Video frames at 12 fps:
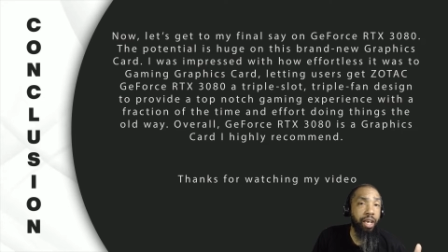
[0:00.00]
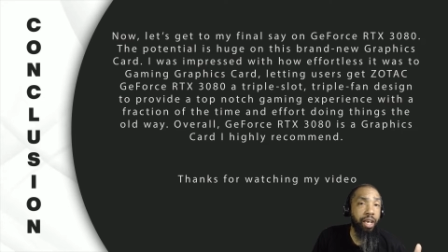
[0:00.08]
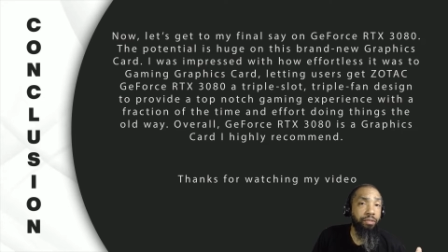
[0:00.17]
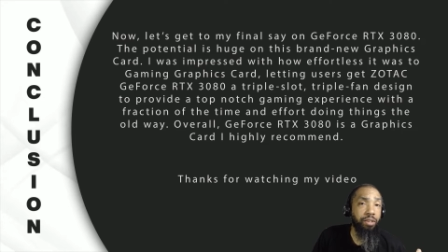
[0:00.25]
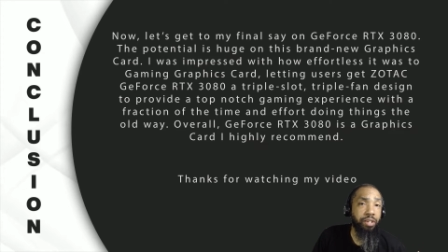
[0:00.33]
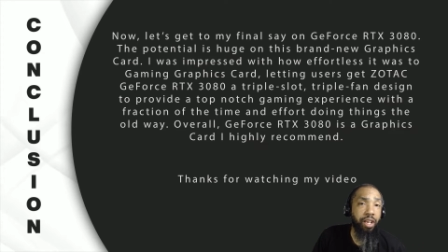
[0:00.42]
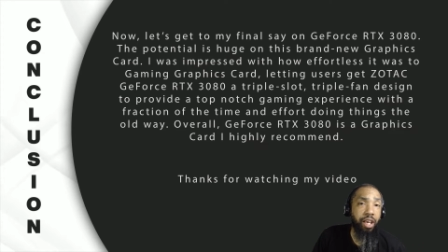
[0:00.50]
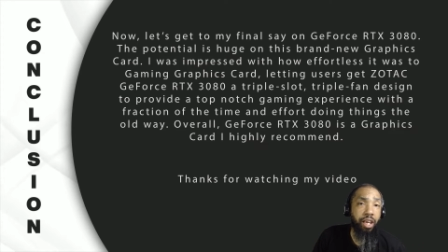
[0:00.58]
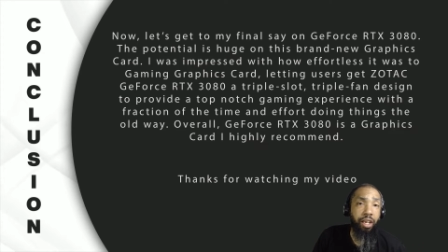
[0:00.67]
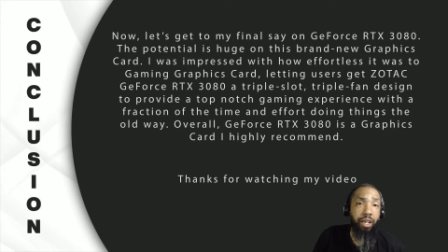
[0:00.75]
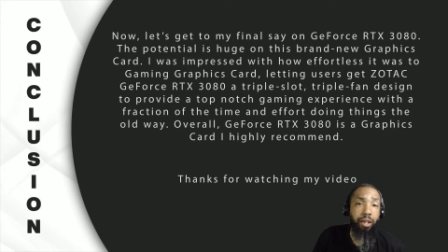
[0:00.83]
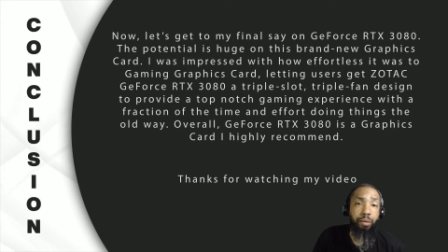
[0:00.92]
have to
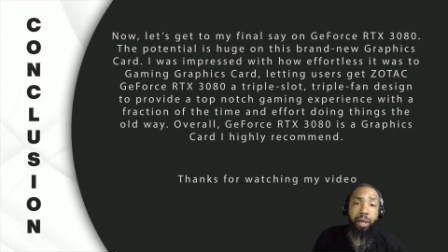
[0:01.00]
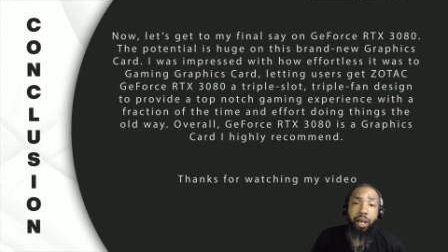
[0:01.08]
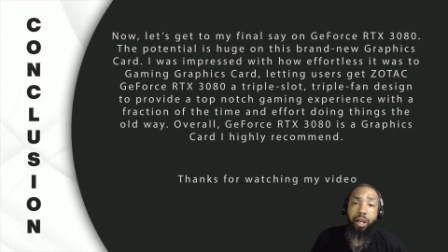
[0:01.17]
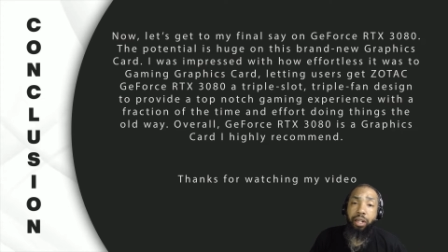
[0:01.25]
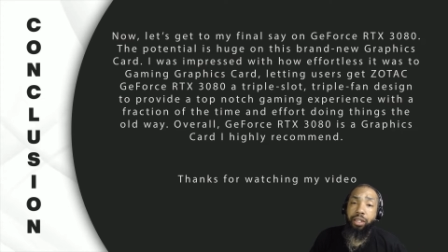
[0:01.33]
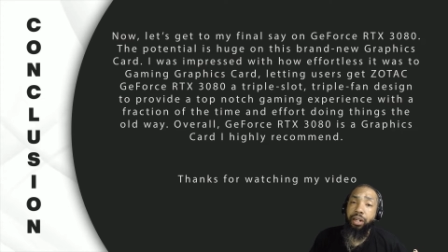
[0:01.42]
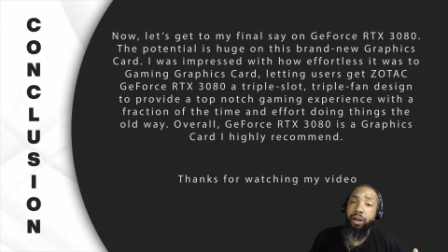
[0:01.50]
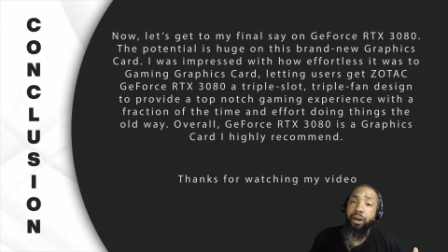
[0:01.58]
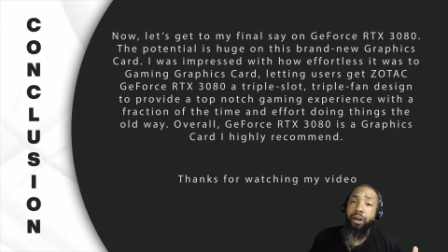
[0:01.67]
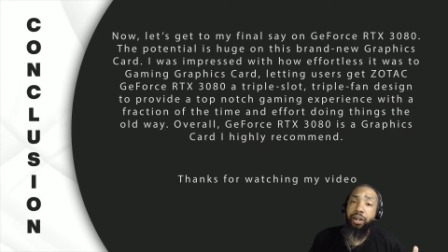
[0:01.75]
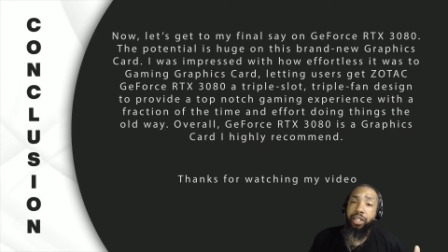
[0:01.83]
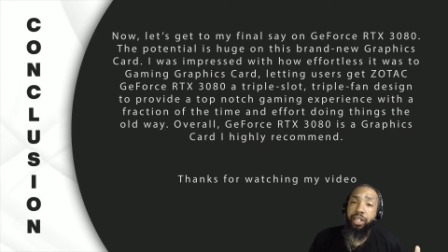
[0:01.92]
say about the
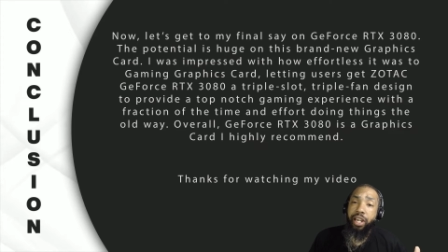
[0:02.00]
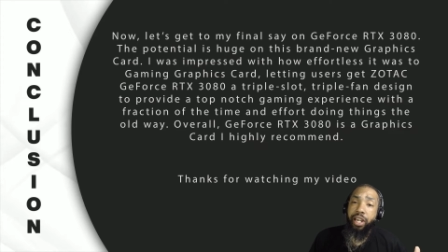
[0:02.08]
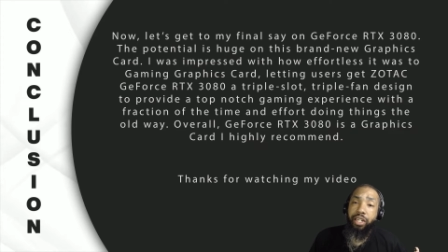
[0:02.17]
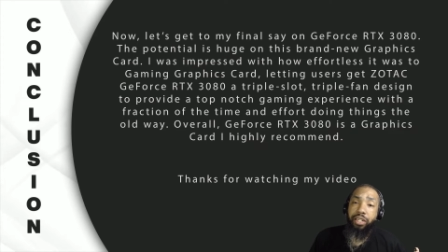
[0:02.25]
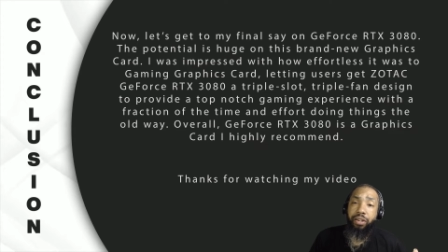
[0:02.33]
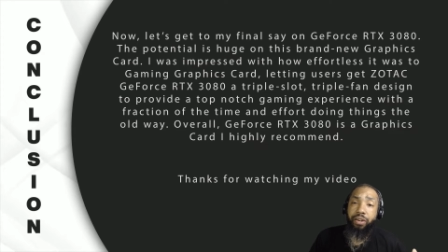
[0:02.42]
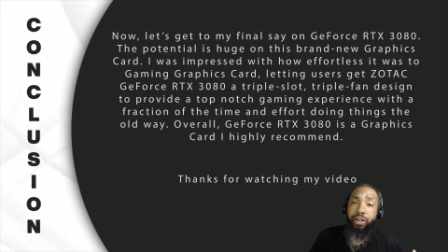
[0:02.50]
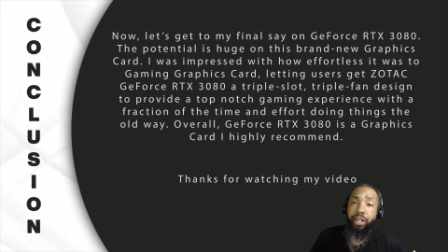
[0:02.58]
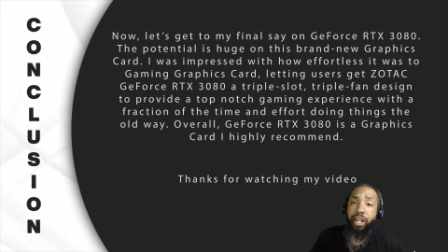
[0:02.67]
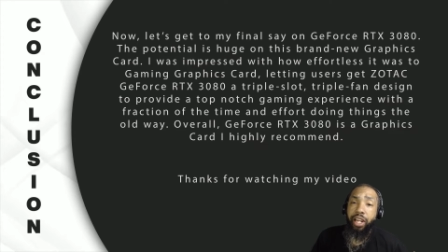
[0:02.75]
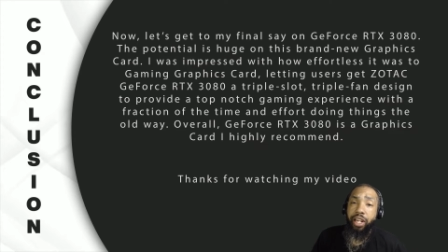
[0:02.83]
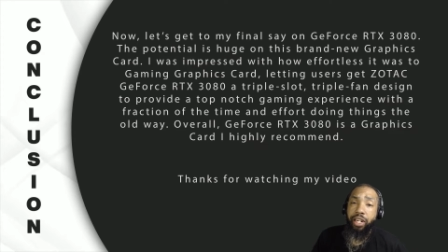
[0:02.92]
R T X
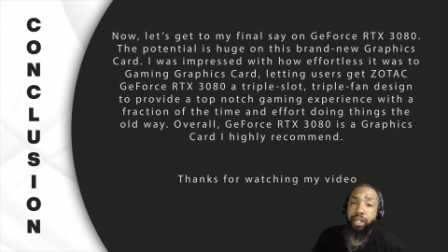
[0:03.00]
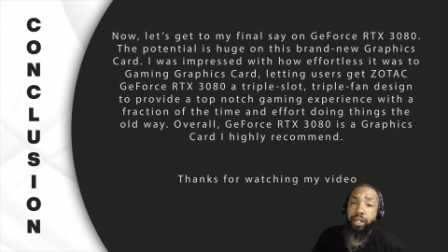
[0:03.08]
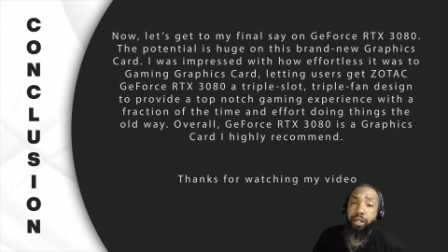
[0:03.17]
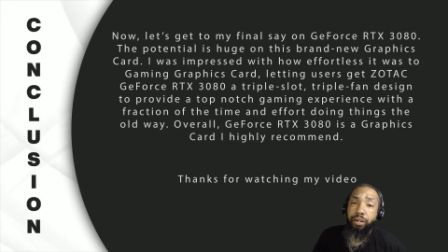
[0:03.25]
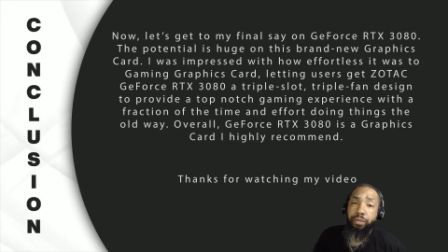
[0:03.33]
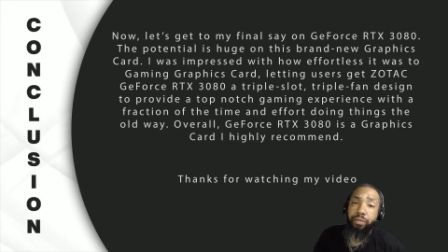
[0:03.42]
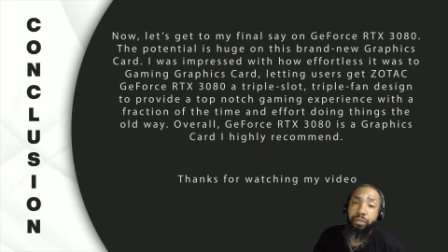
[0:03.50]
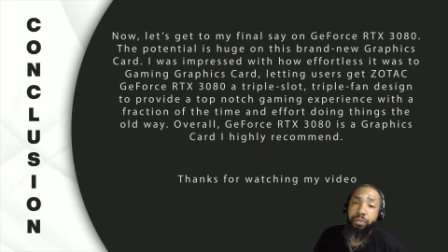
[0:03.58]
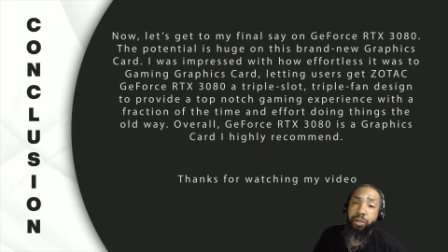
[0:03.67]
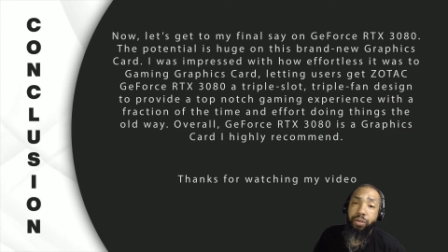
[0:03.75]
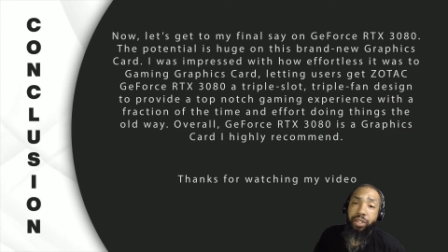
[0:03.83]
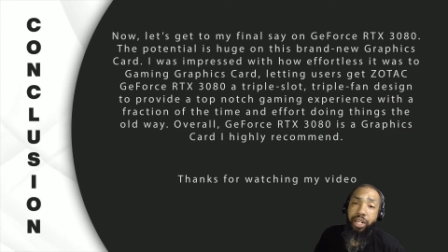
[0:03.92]
thirty eighty from
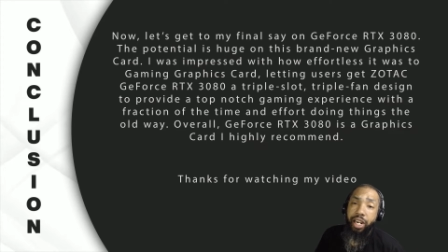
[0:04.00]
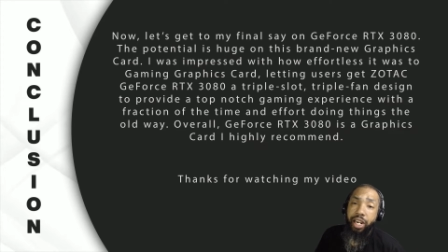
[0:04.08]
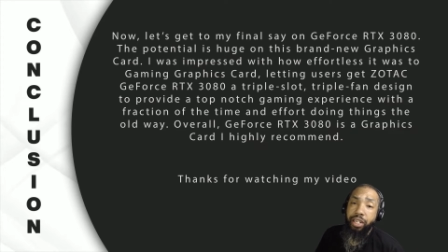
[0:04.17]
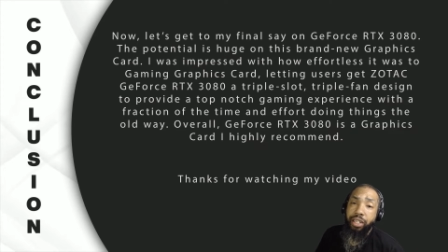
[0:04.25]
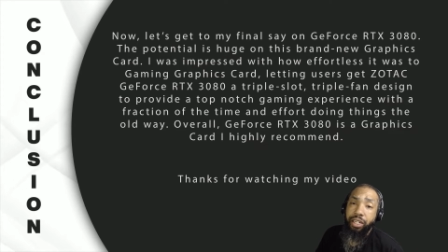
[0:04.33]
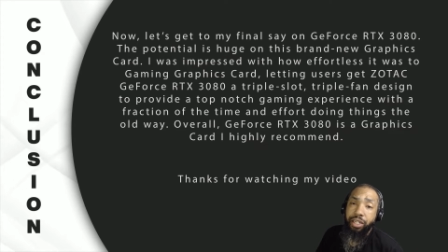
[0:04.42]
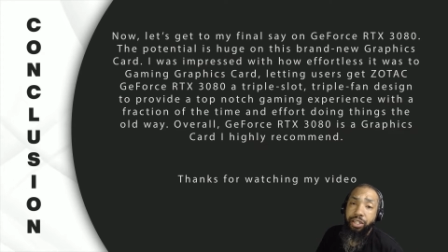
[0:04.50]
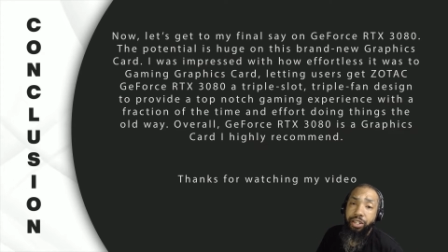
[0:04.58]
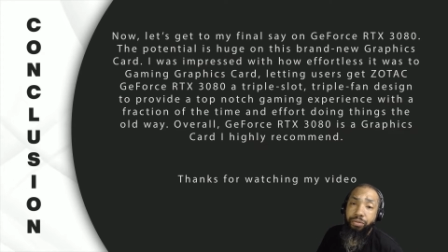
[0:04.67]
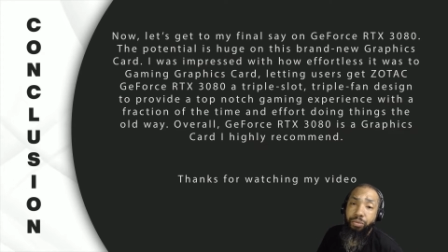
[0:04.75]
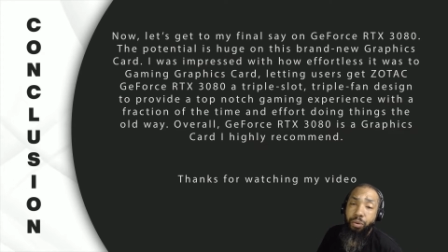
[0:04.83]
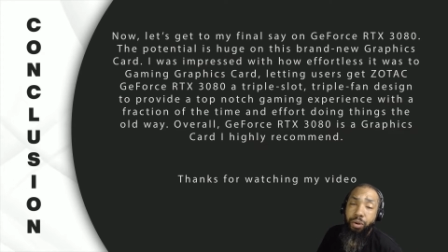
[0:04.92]
Zotac
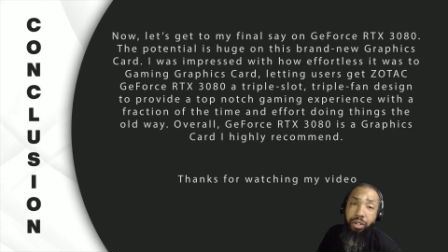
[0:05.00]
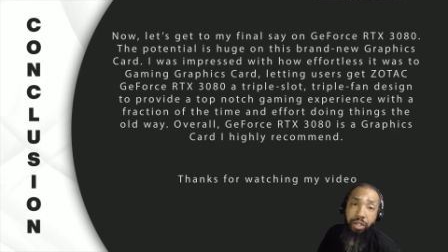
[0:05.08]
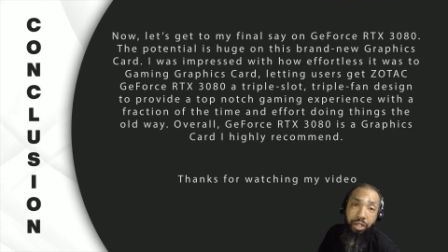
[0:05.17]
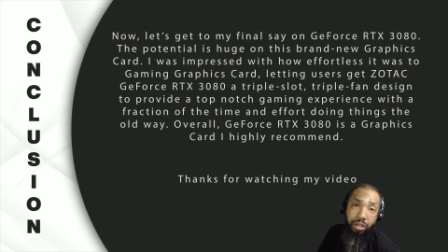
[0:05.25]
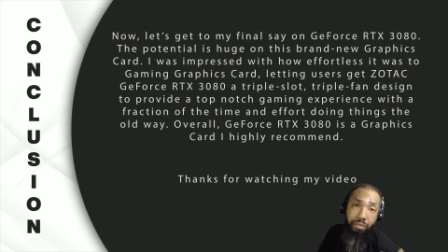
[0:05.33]
GeForce.